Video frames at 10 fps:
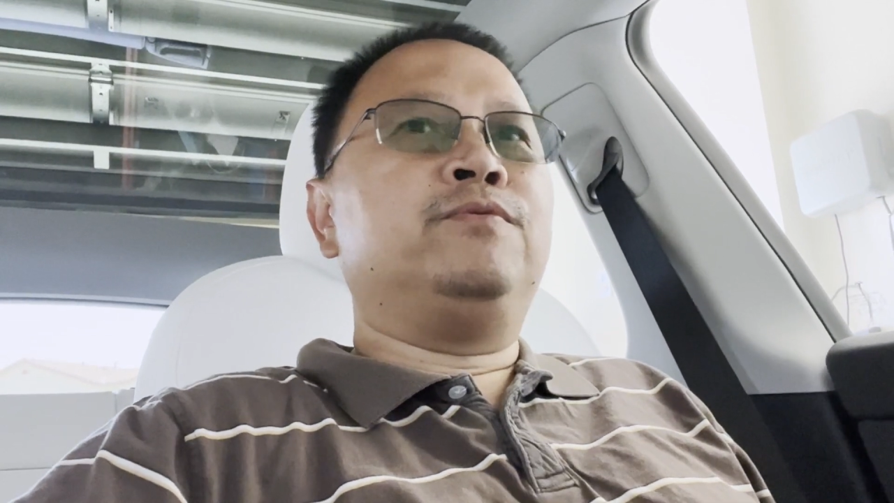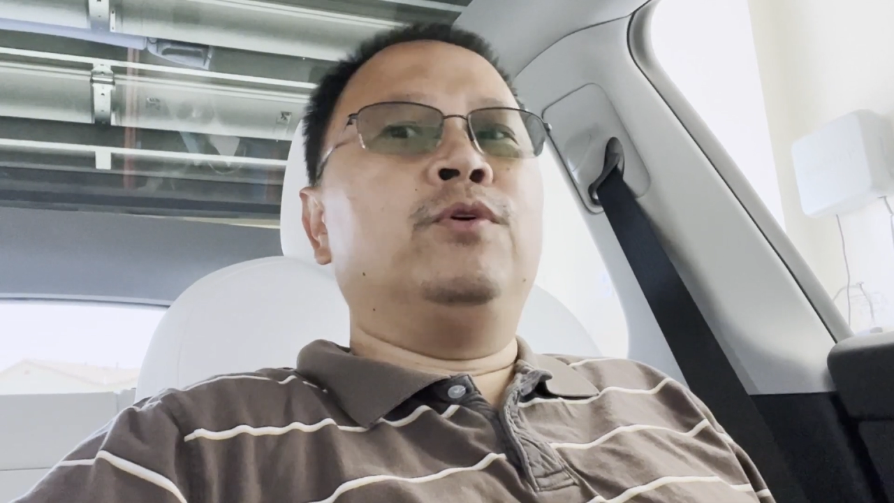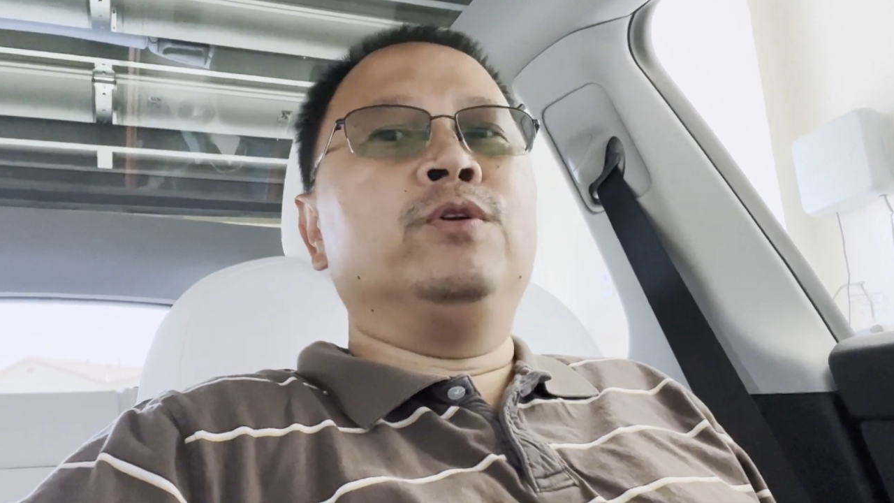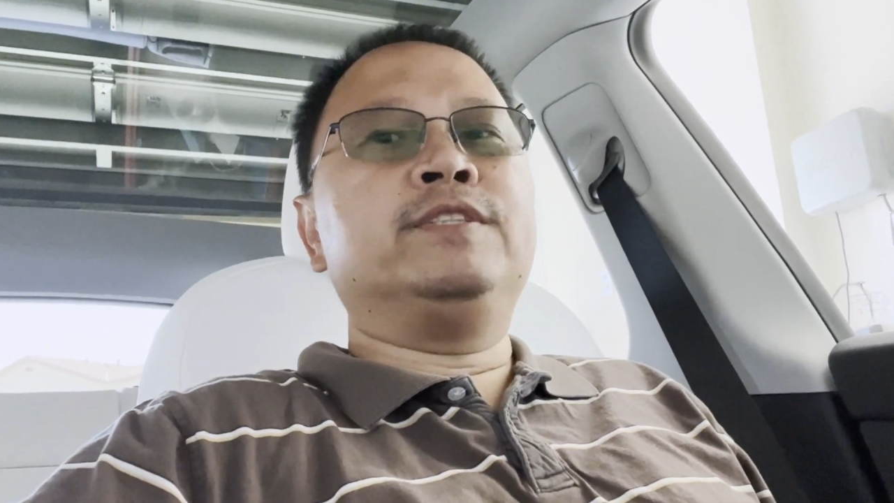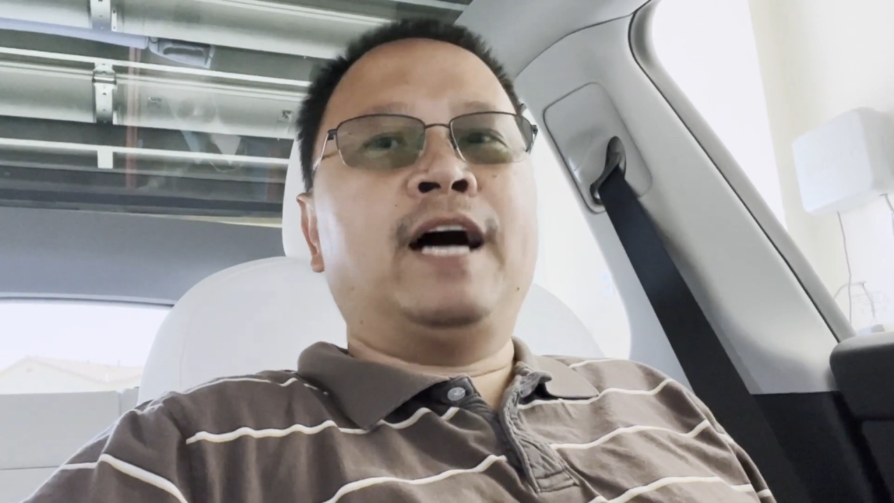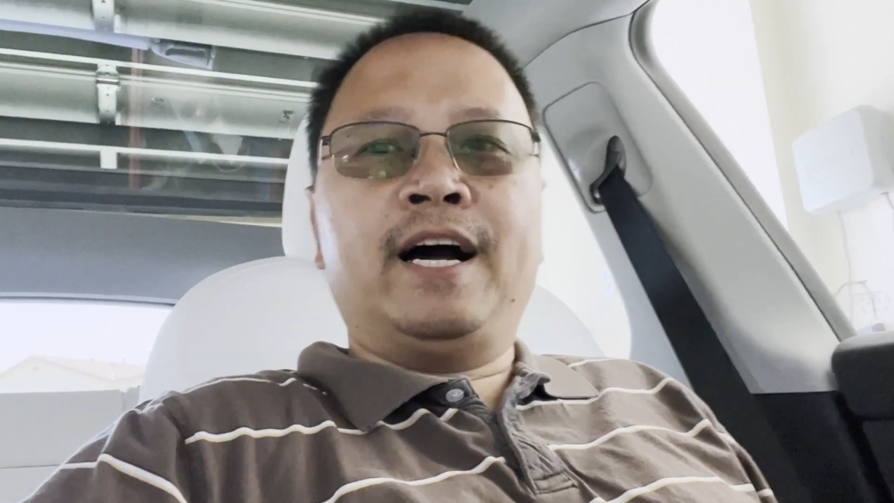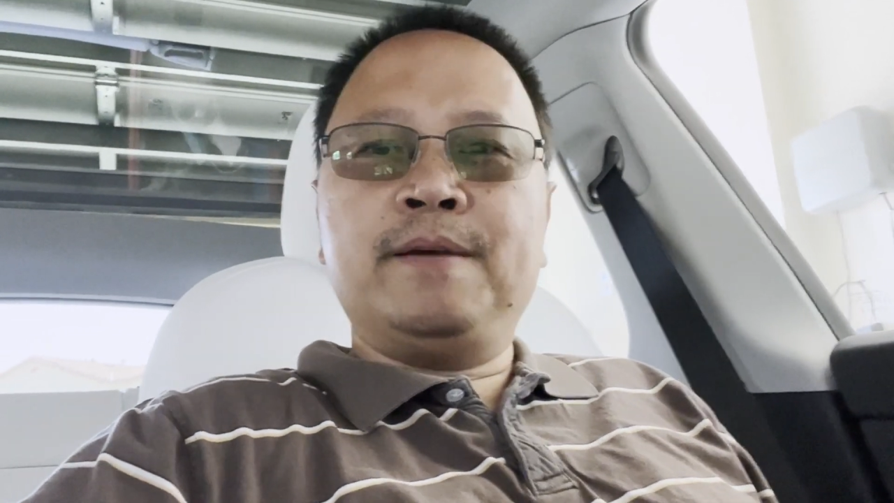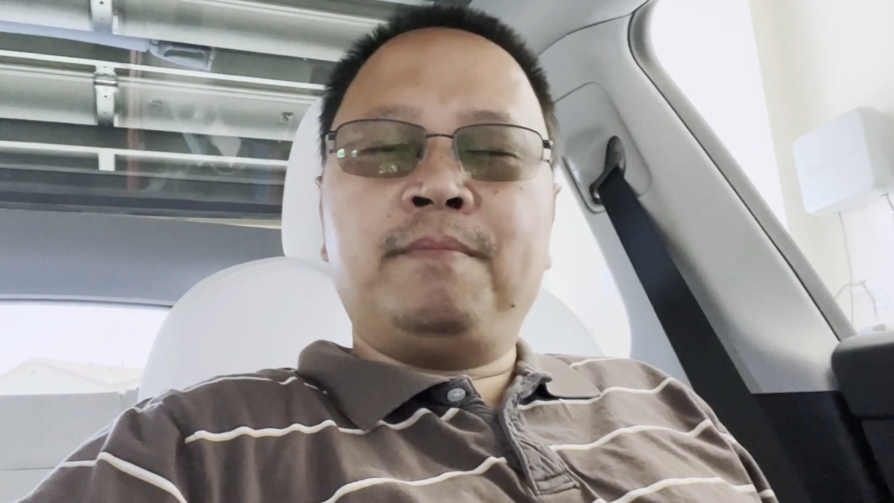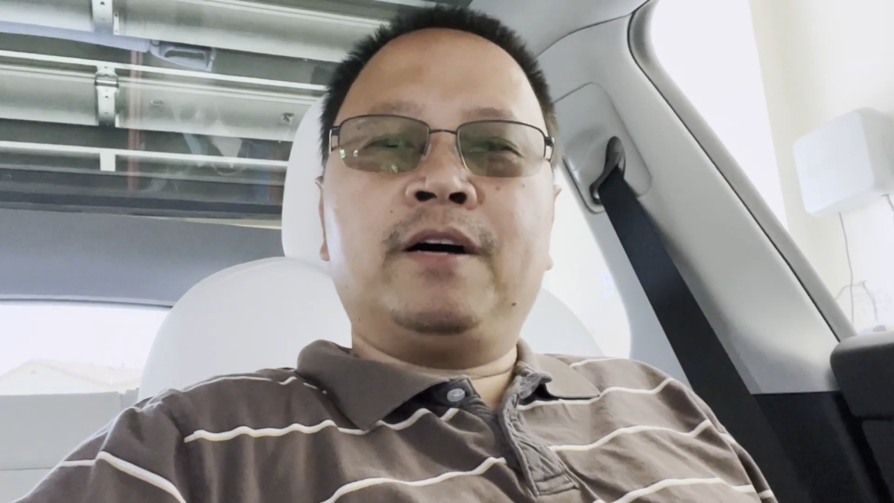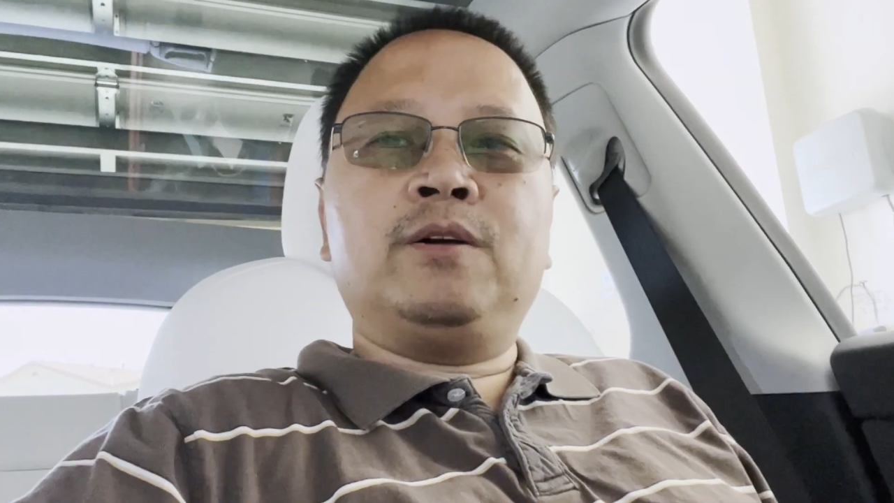
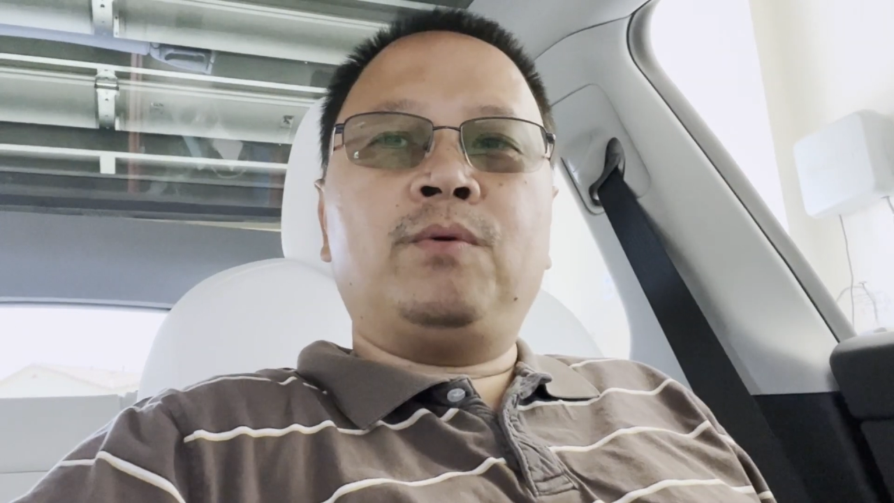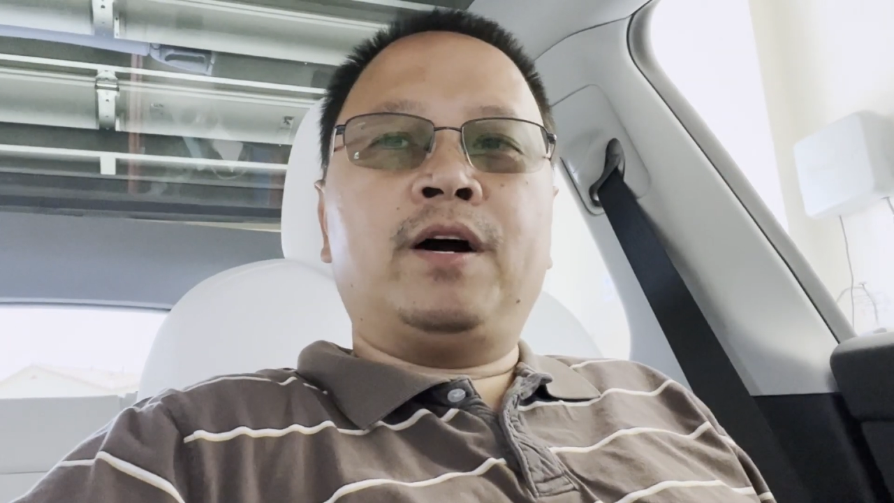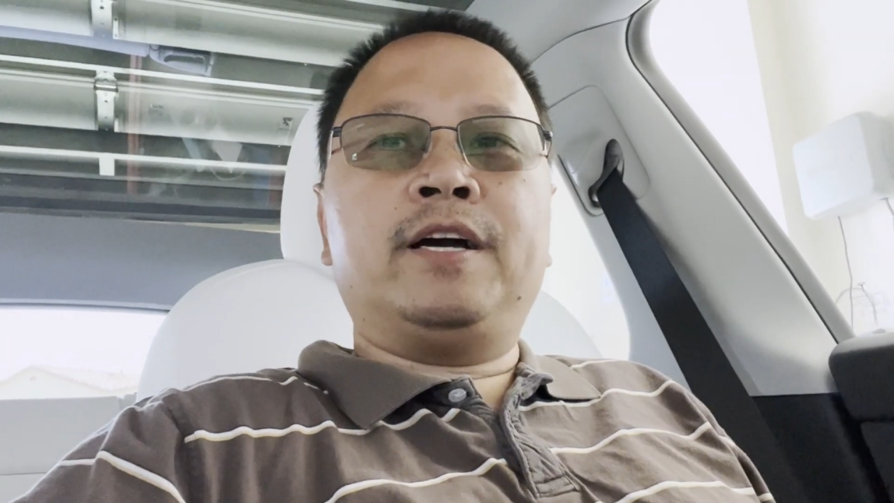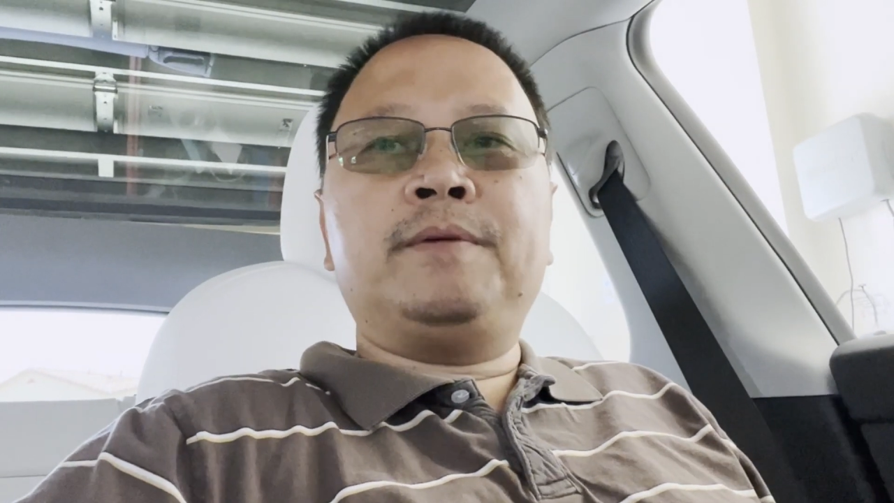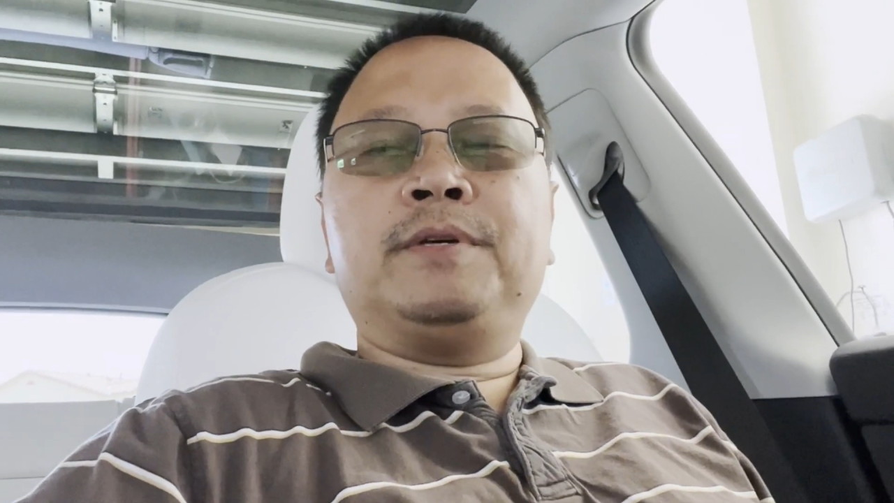full-time Model Y,